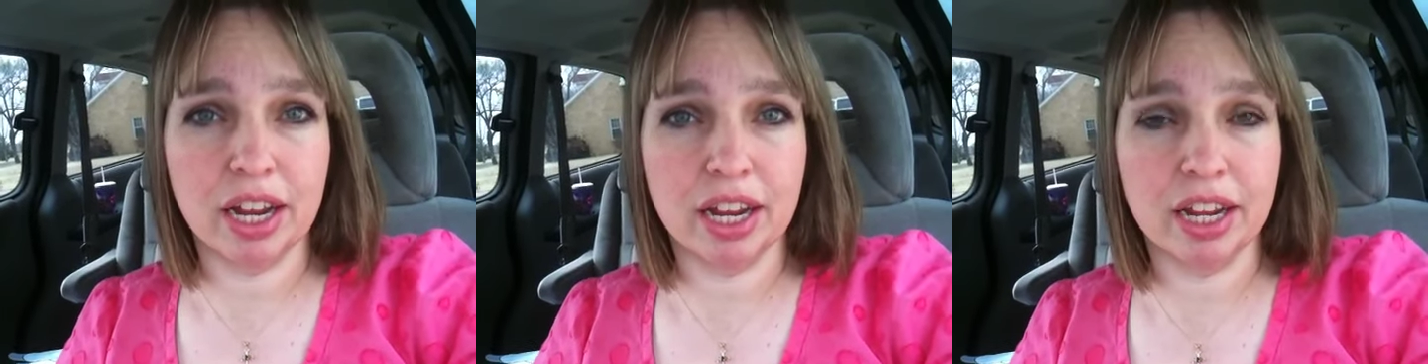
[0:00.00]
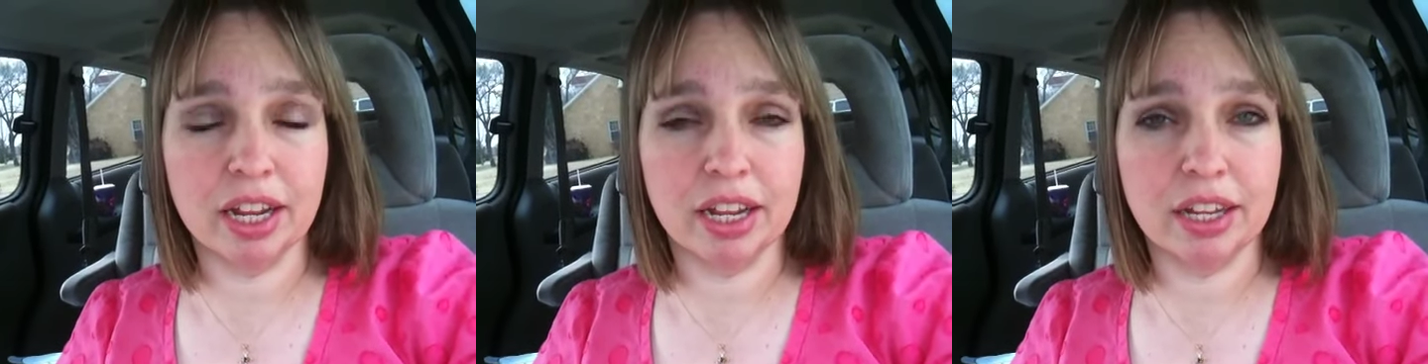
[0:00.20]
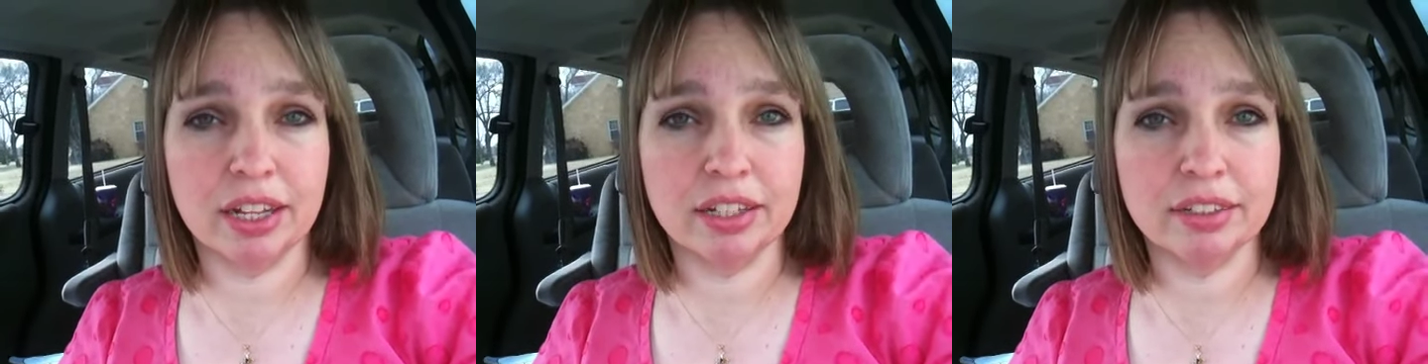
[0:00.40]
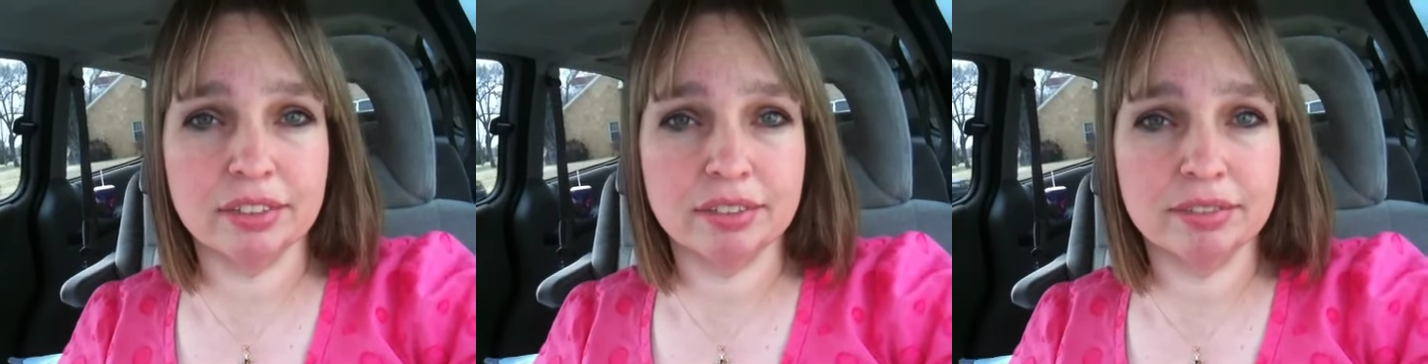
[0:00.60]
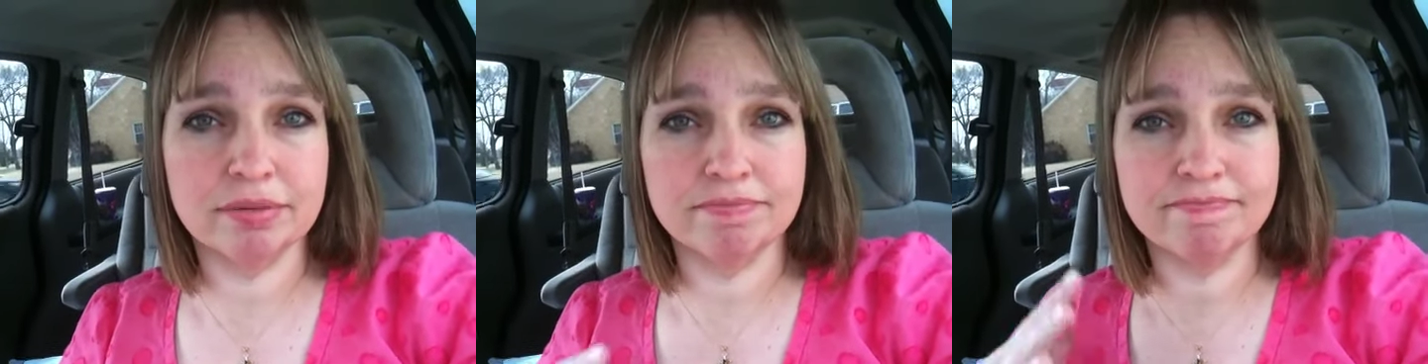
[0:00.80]

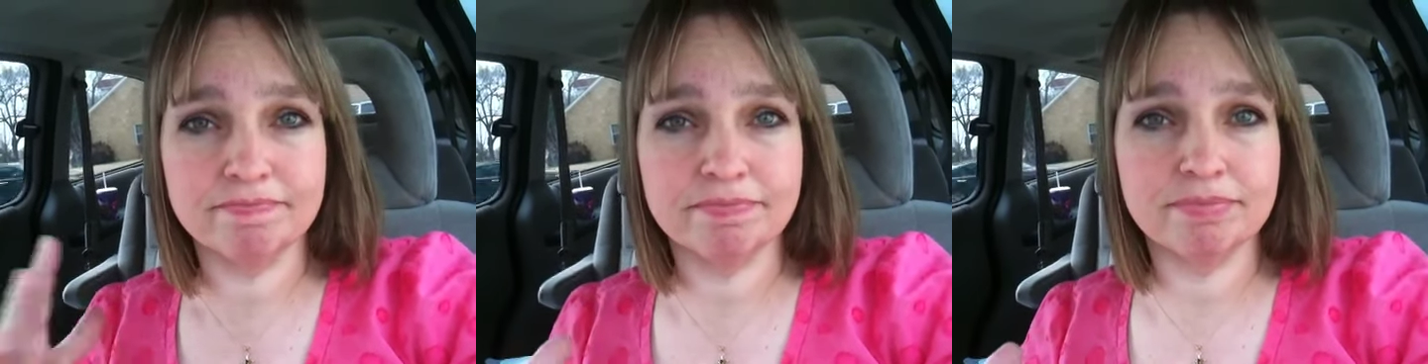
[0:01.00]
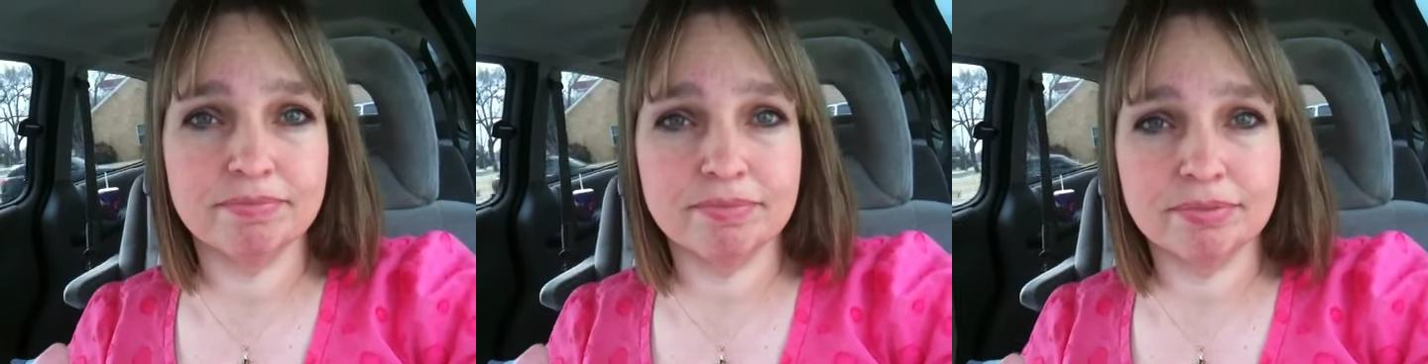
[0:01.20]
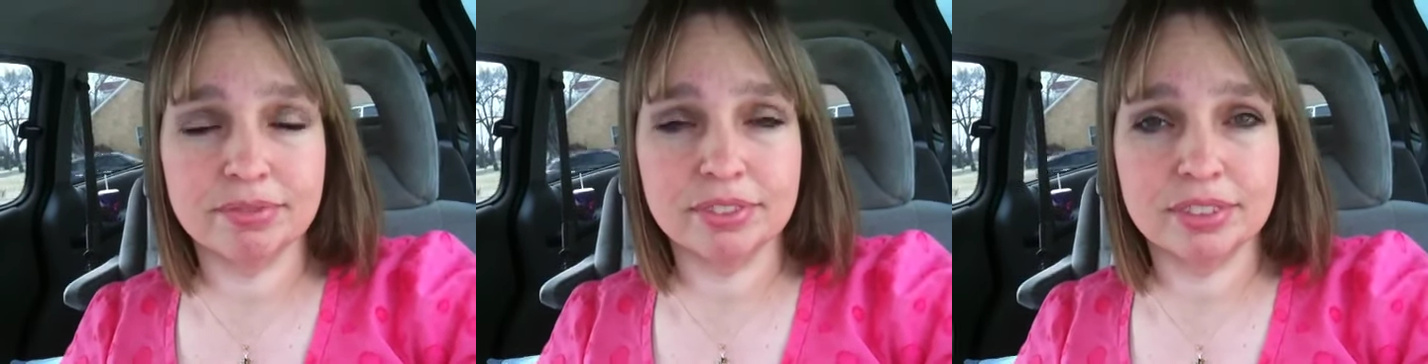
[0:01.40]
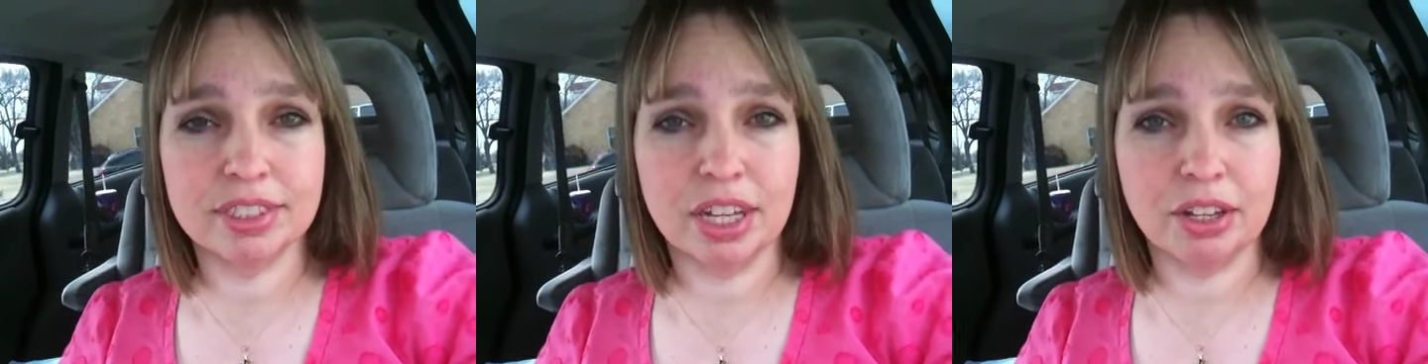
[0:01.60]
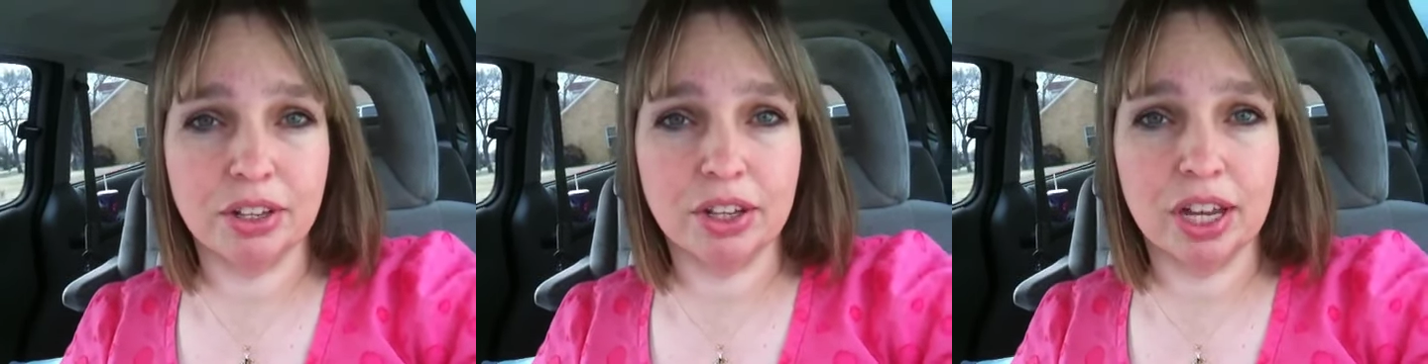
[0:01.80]
and
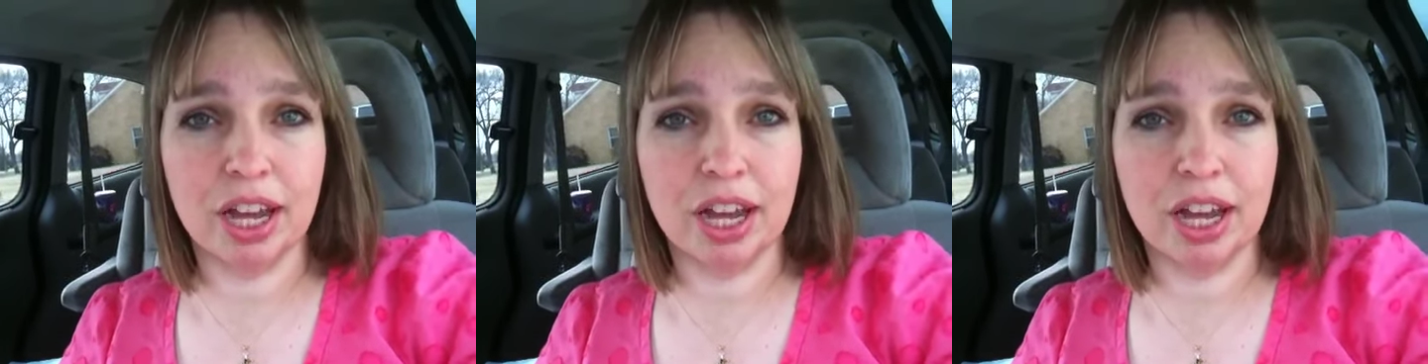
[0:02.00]
tell you